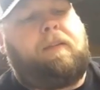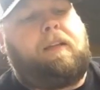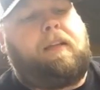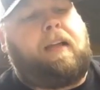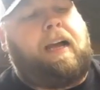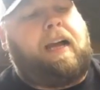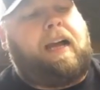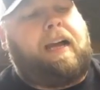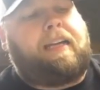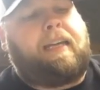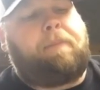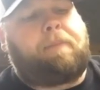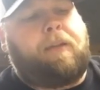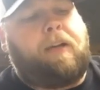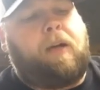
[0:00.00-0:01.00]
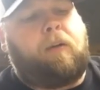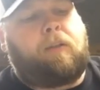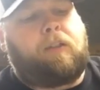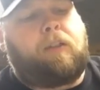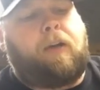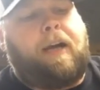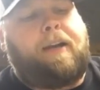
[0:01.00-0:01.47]
I keep the
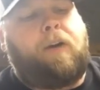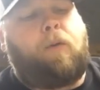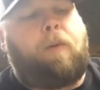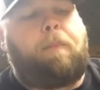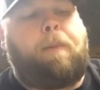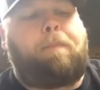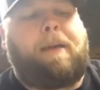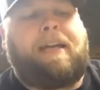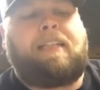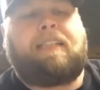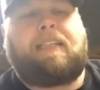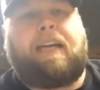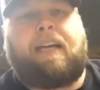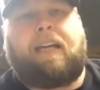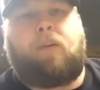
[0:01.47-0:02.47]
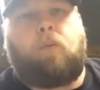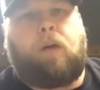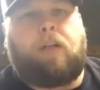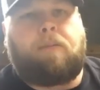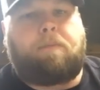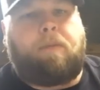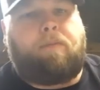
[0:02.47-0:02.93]
notes, so I know what my base setting
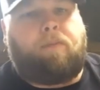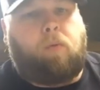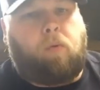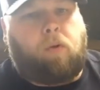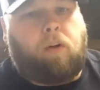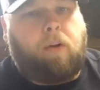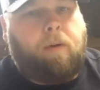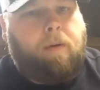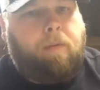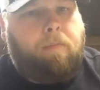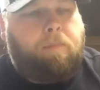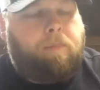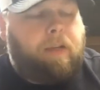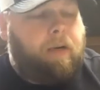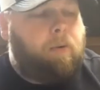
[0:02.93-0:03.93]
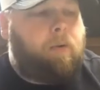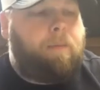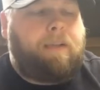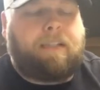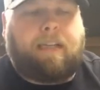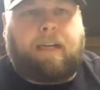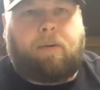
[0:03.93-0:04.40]
was before and what
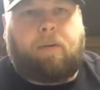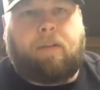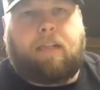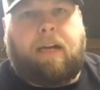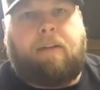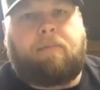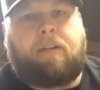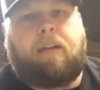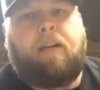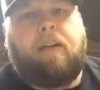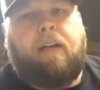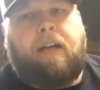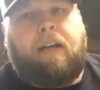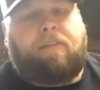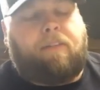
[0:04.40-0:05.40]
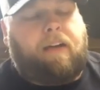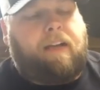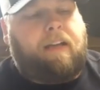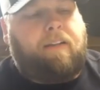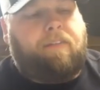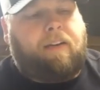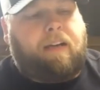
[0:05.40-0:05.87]
my setting was after. If
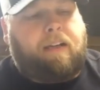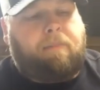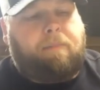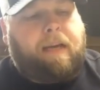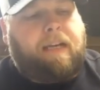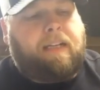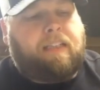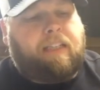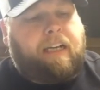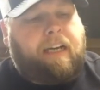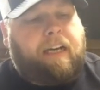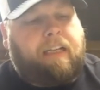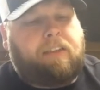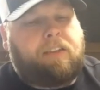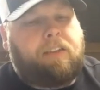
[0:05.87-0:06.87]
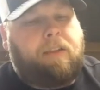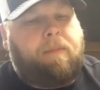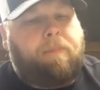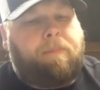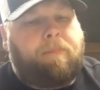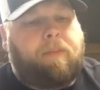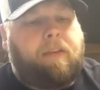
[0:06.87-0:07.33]
I make a change
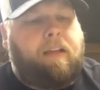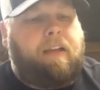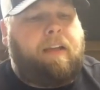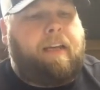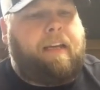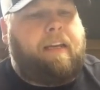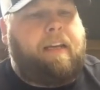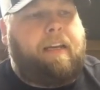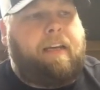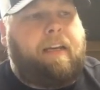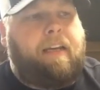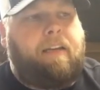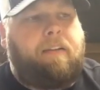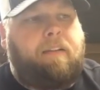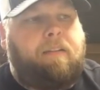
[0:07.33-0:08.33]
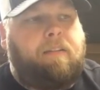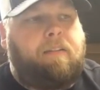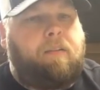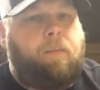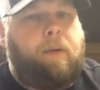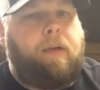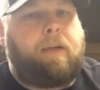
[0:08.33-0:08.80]
and then
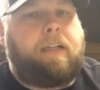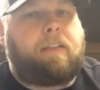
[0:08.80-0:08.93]
we don't get to